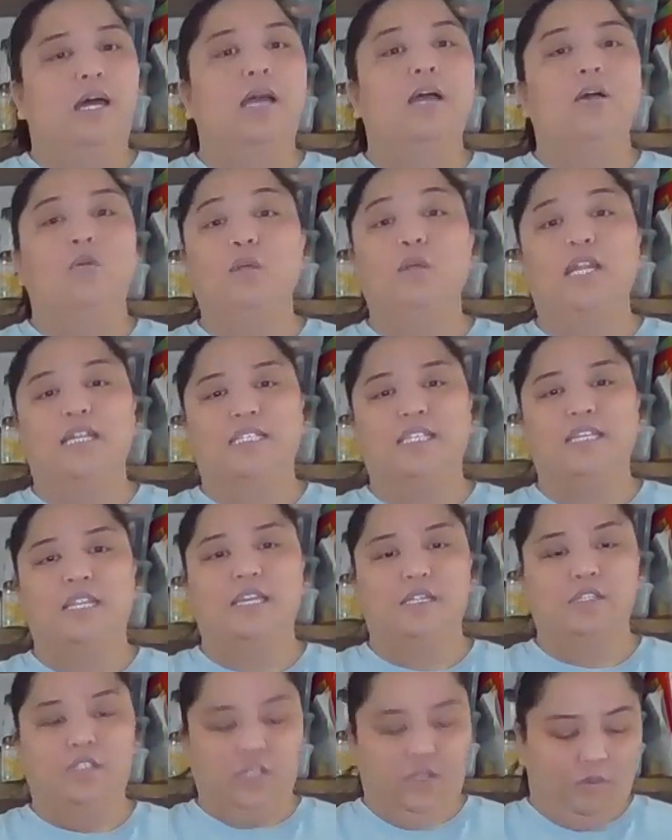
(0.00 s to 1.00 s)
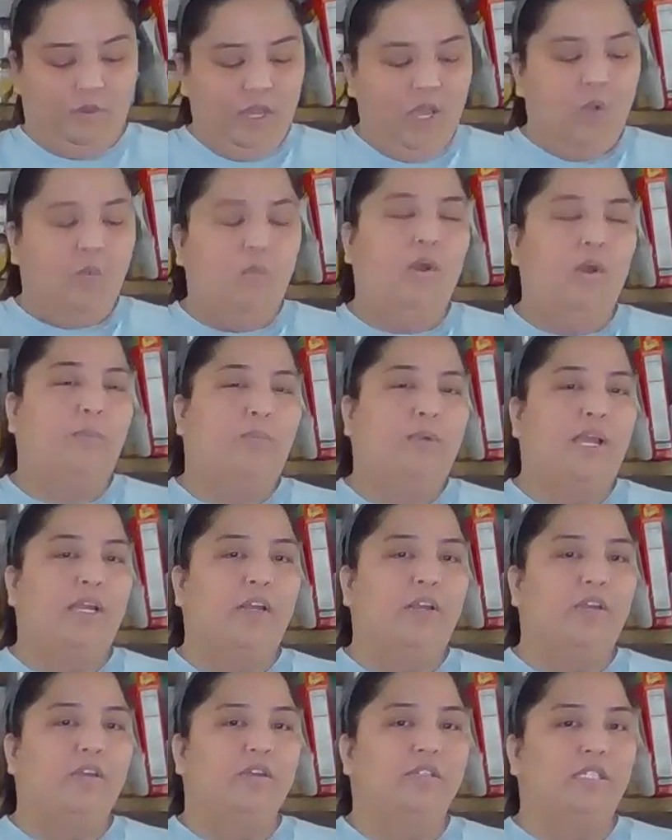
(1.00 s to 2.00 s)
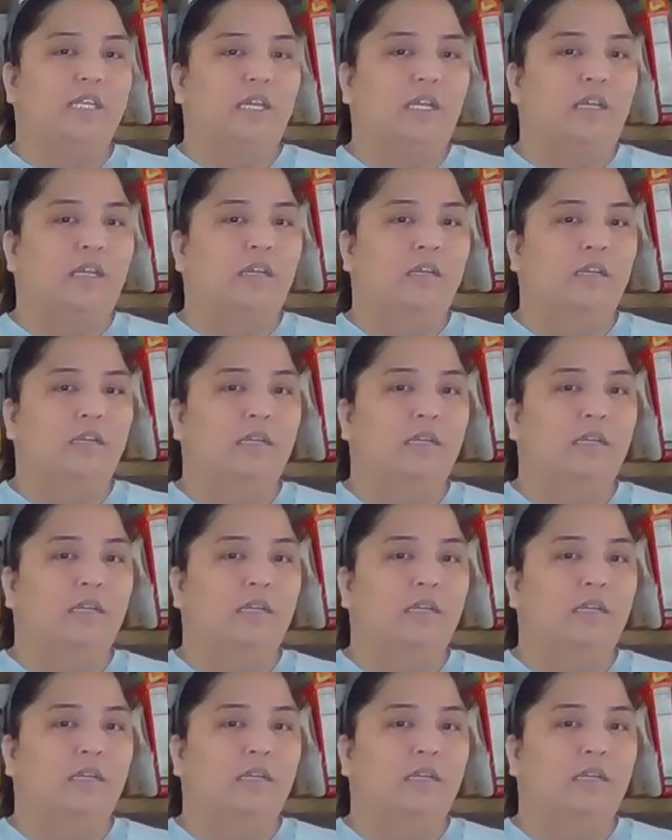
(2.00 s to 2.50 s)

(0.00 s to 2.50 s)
Well, that's the thing too. What brand are you using?